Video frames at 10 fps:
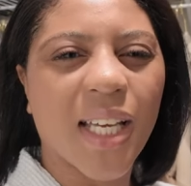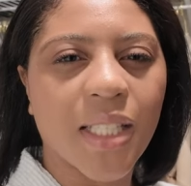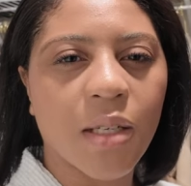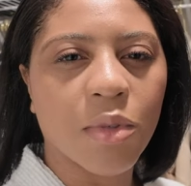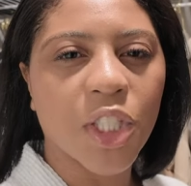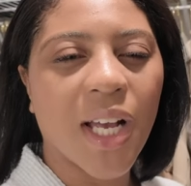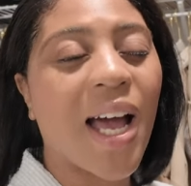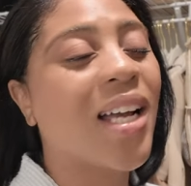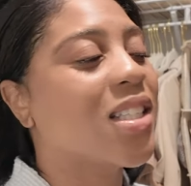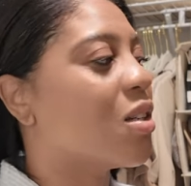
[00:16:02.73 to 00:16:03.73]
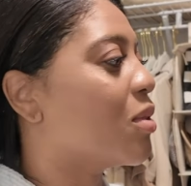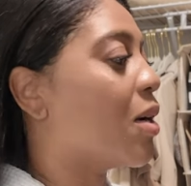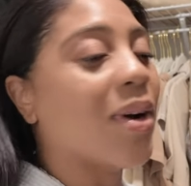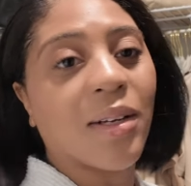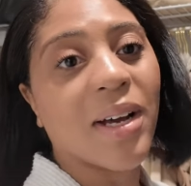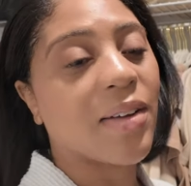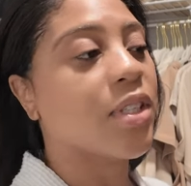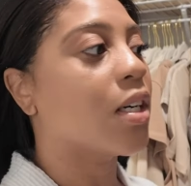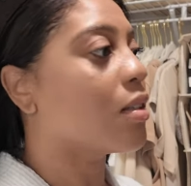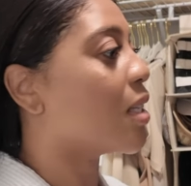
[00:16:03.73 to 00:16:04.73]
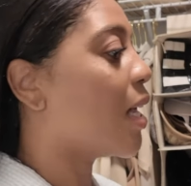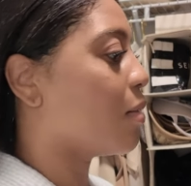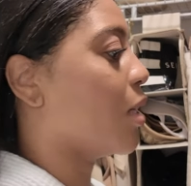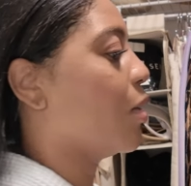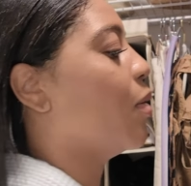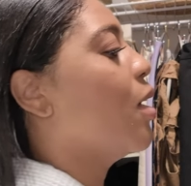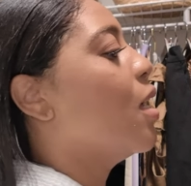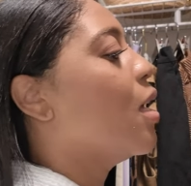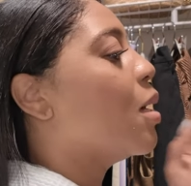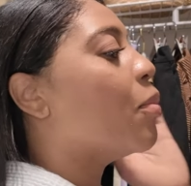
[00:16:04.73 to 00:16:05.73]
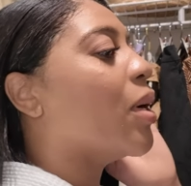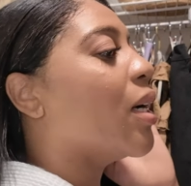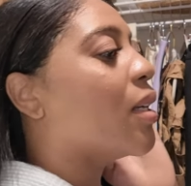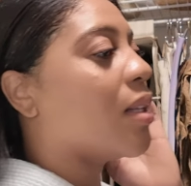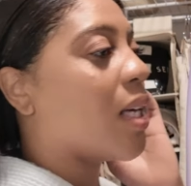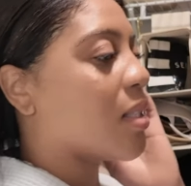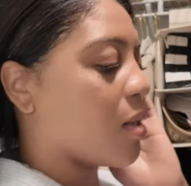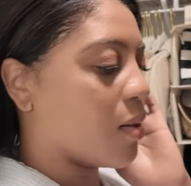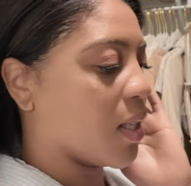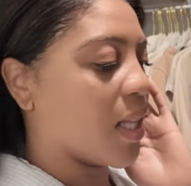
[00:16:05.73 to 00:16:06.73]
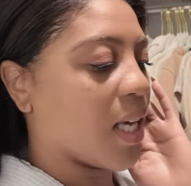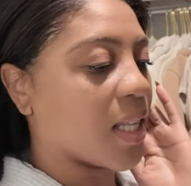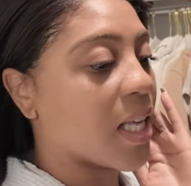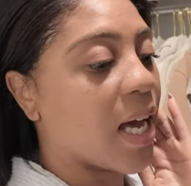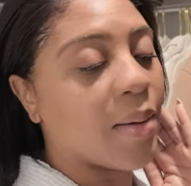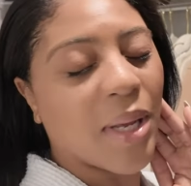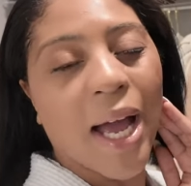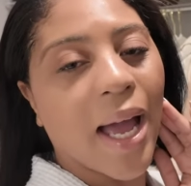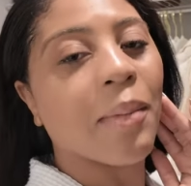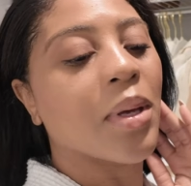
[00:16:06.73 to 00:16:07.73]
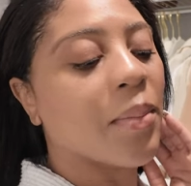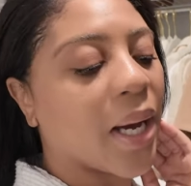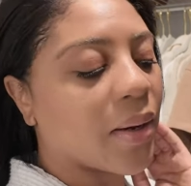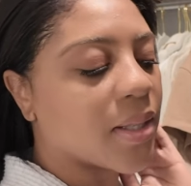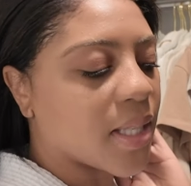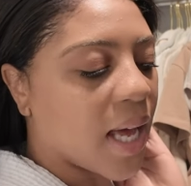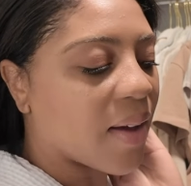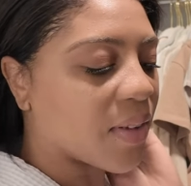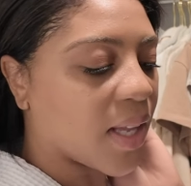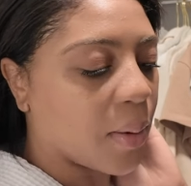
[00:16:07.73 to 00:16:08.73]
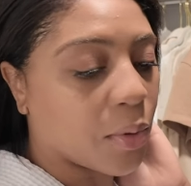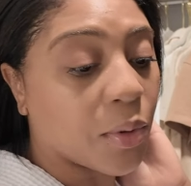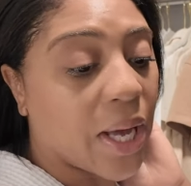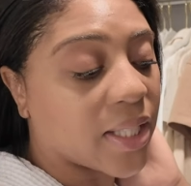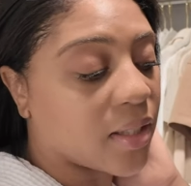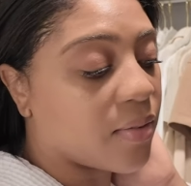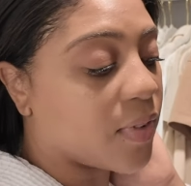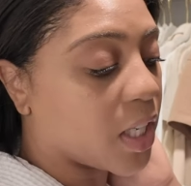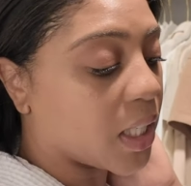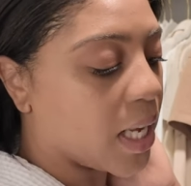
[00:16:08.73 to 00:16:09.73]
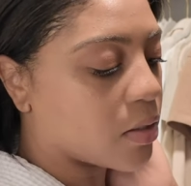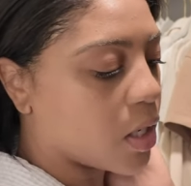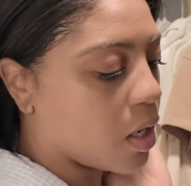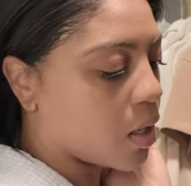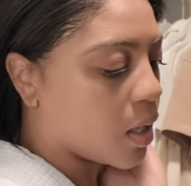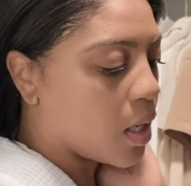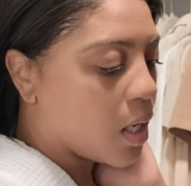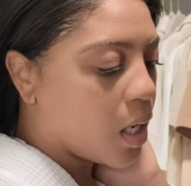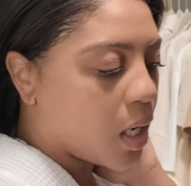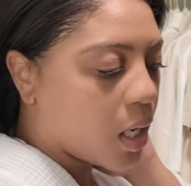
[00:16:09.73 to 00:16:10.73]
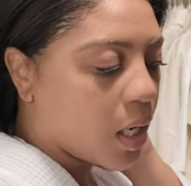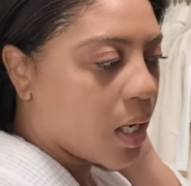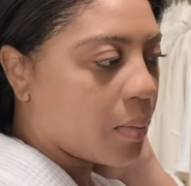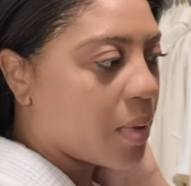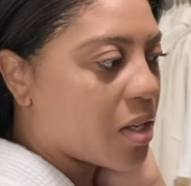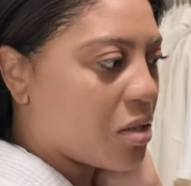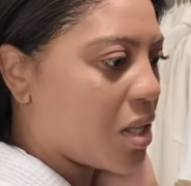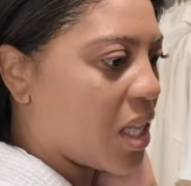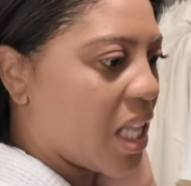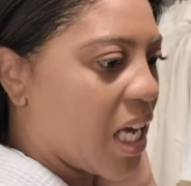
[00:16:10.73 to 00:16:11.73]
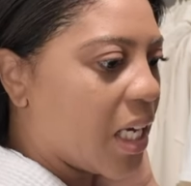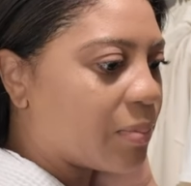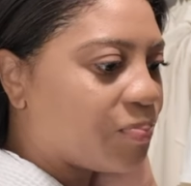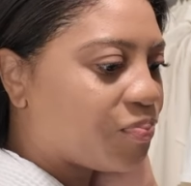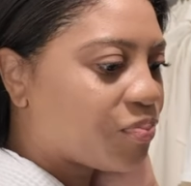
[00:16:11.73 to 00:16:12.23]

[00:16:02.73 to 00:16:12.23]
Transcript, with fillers: they can tell them to shut. I don't know. I don't have dogs. I don't know. But that's the only thing that I'm not happy about is I have a neighbor who has a very loud dog. Um, other than that,